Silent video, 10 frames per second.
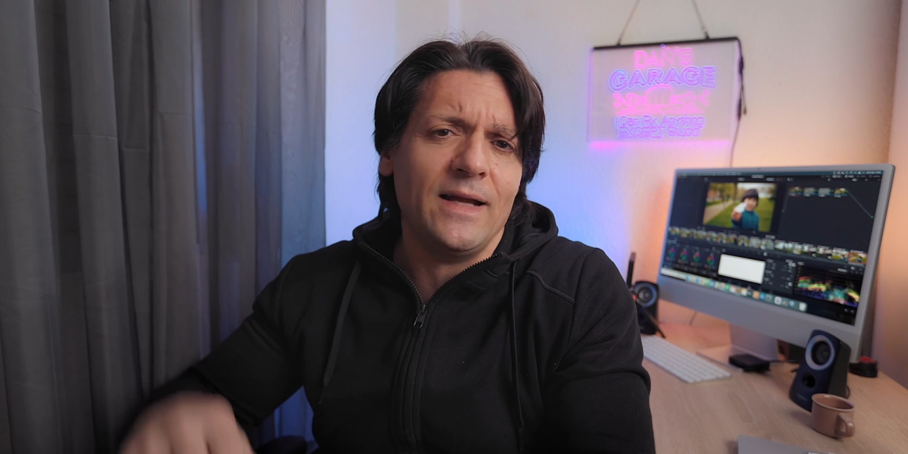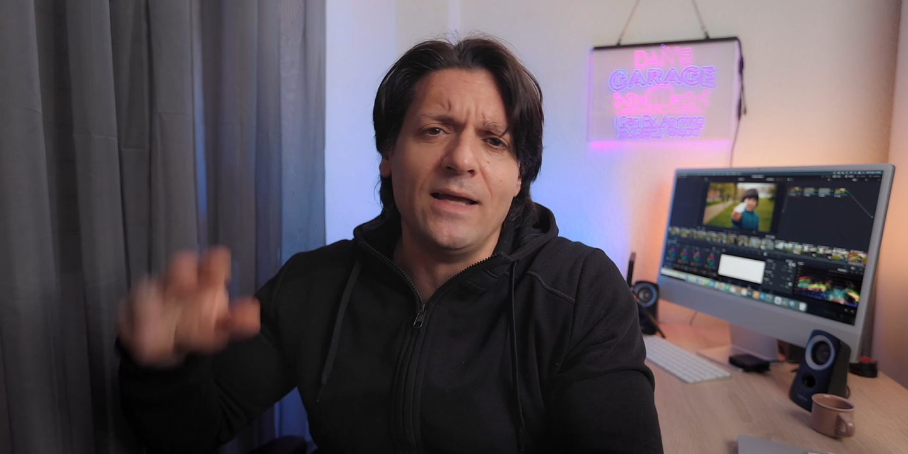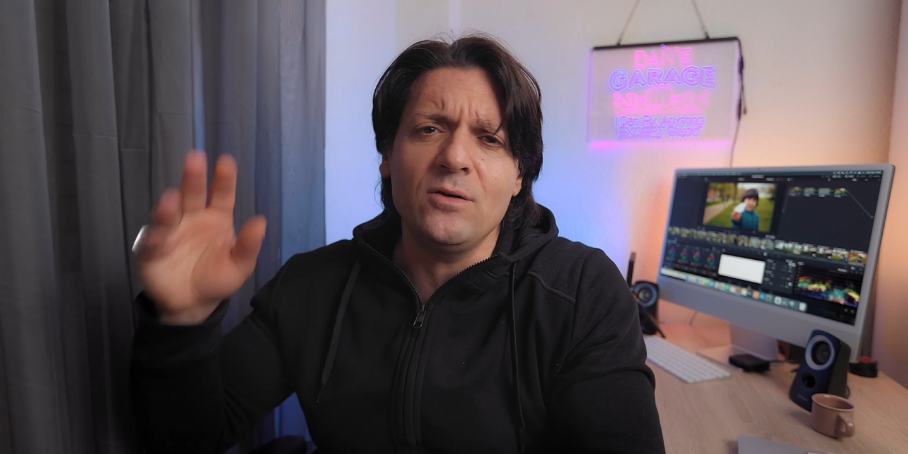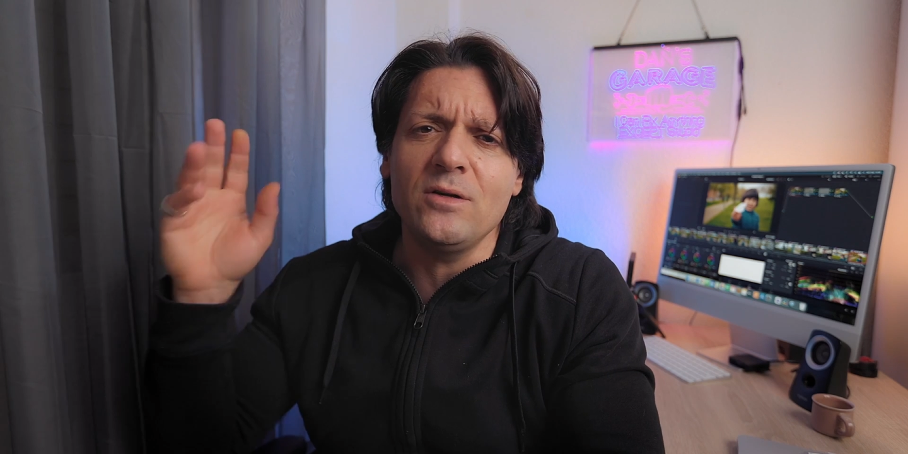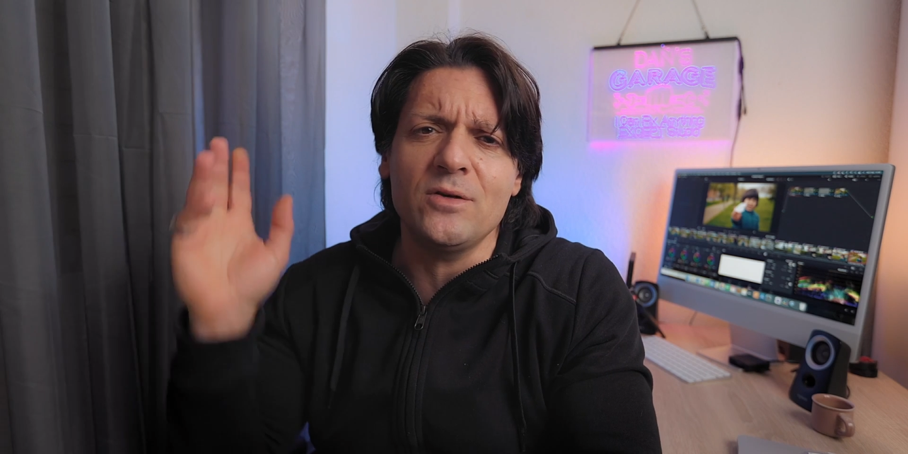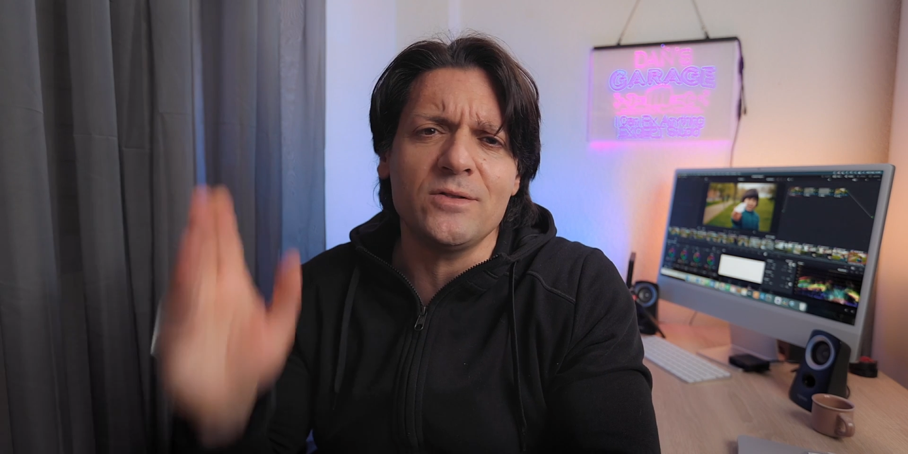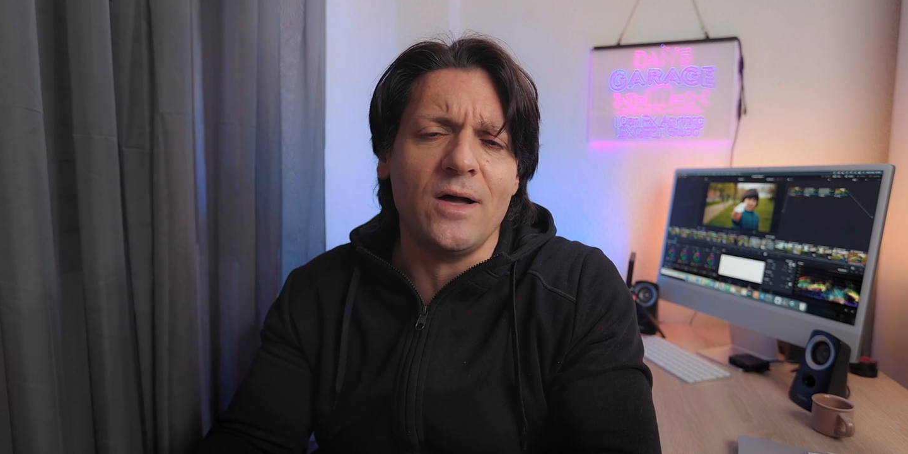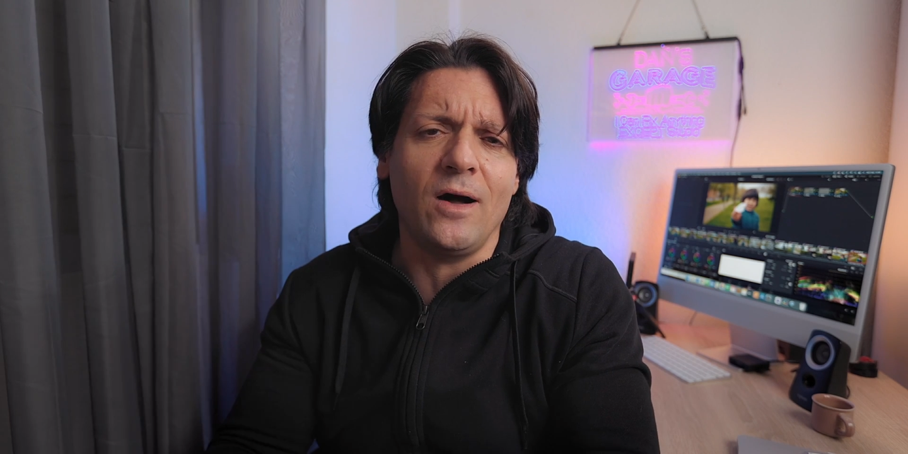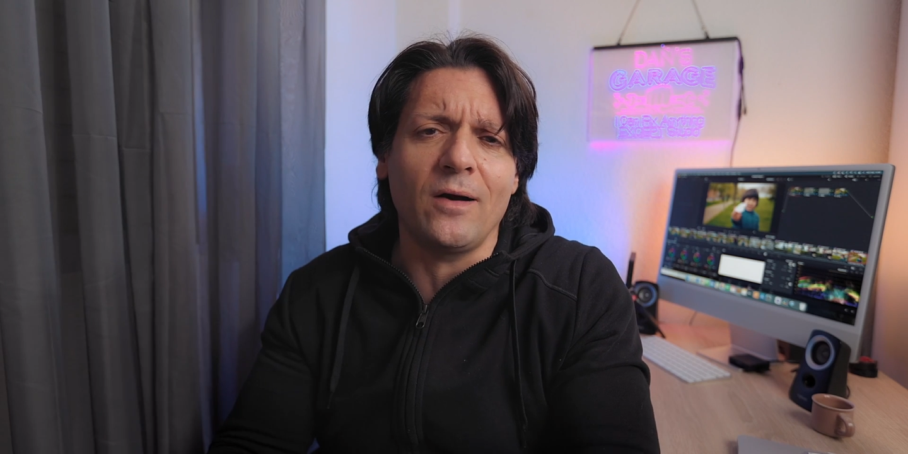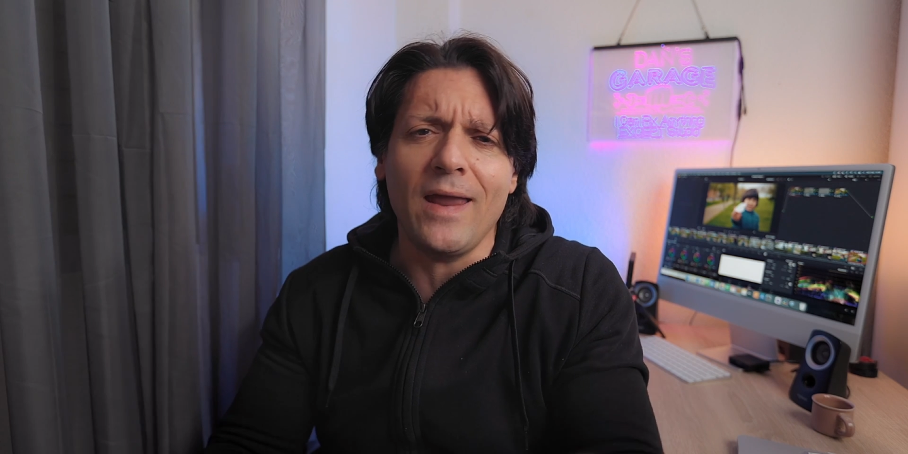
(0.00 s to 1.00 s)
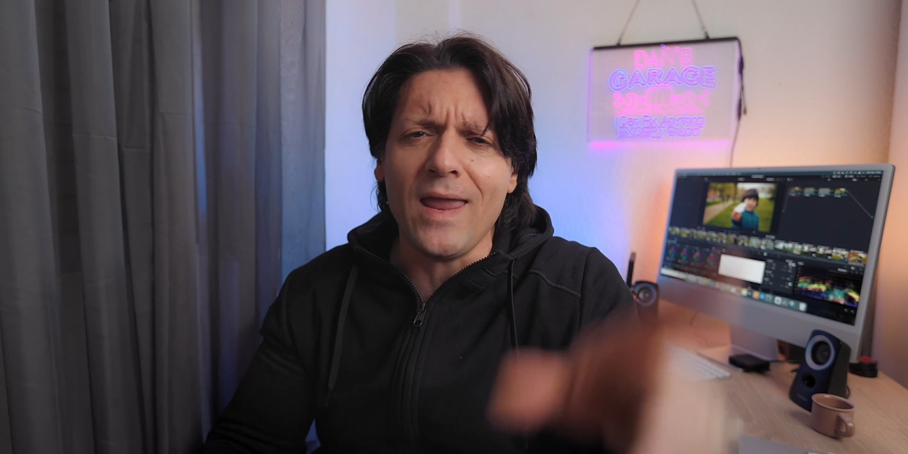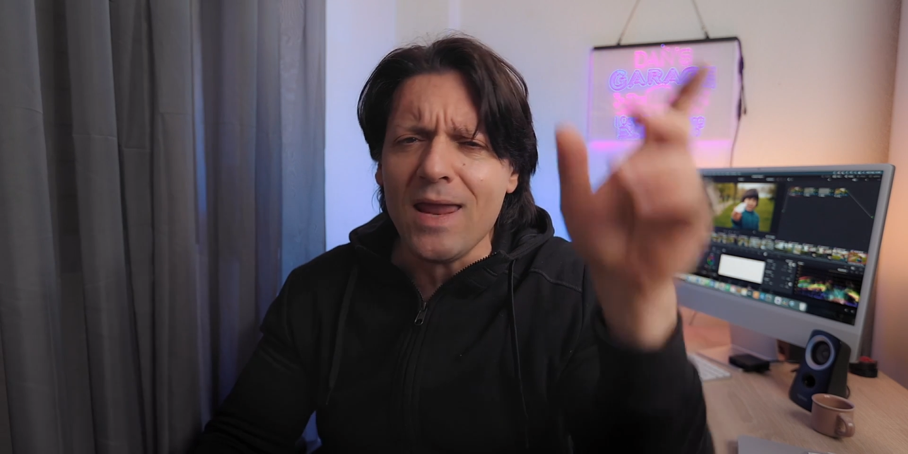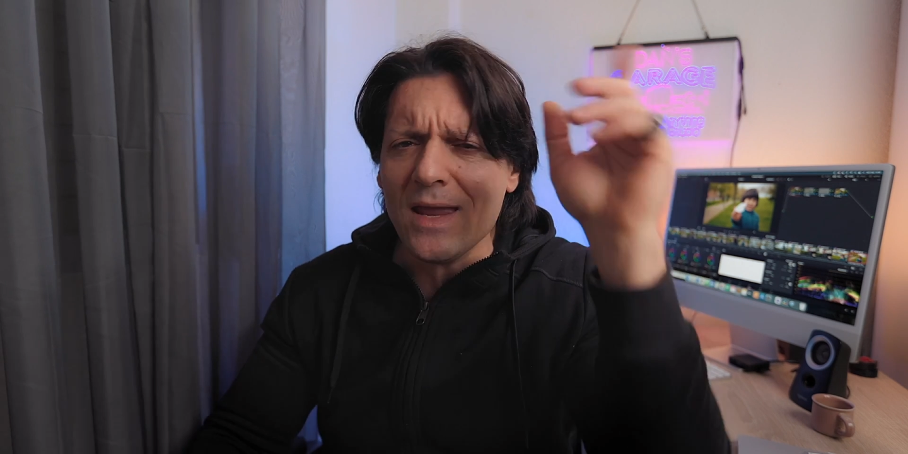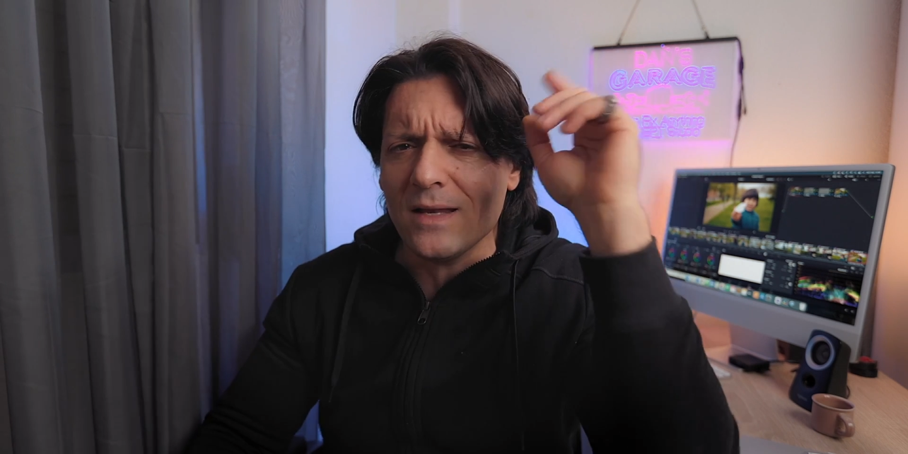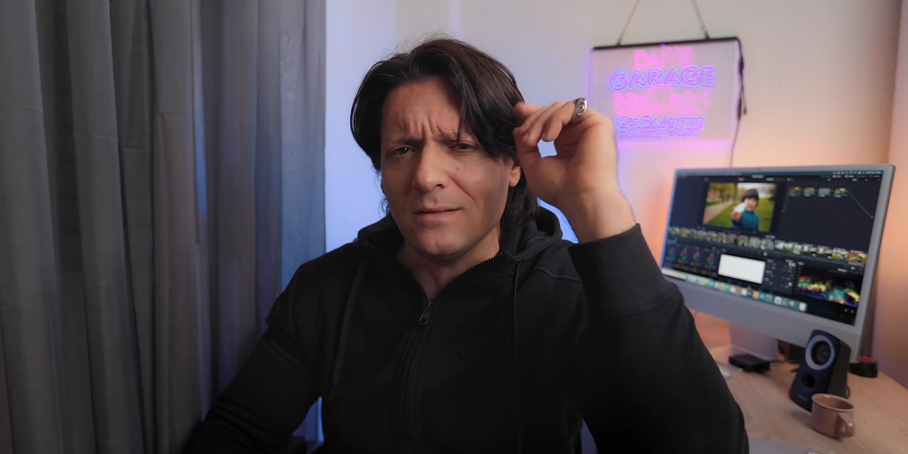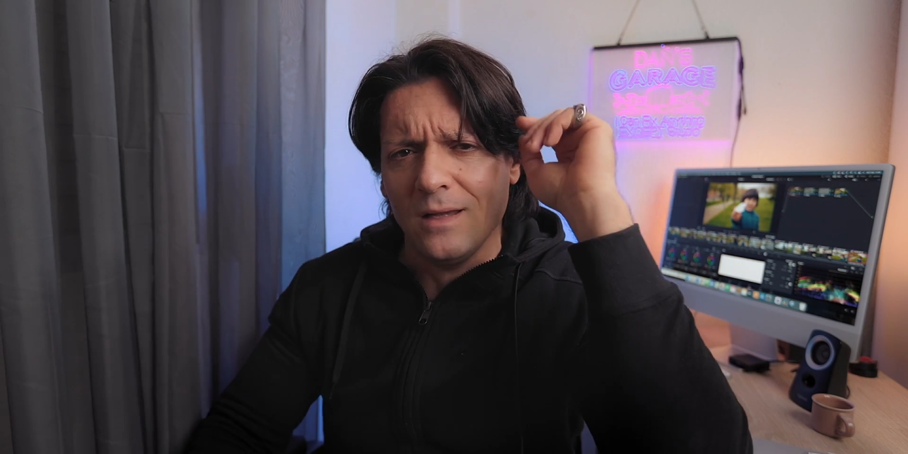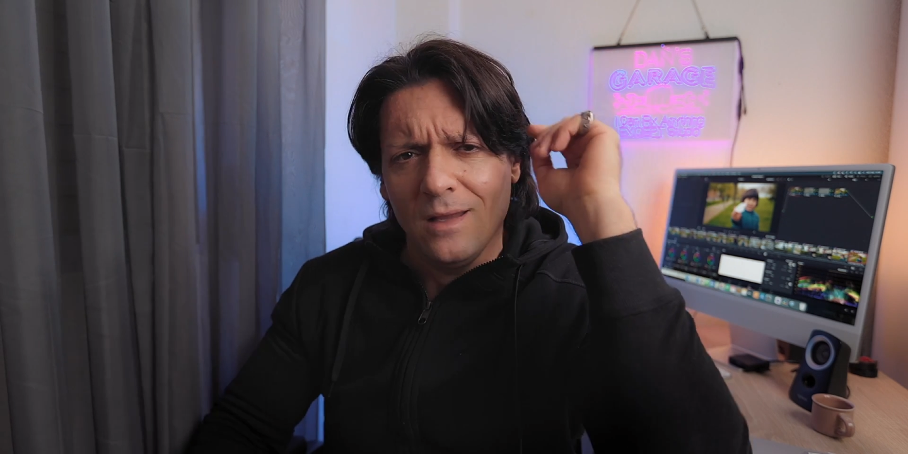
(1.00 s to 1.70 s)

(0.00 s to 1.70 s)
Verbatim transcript: the Canon EOS R and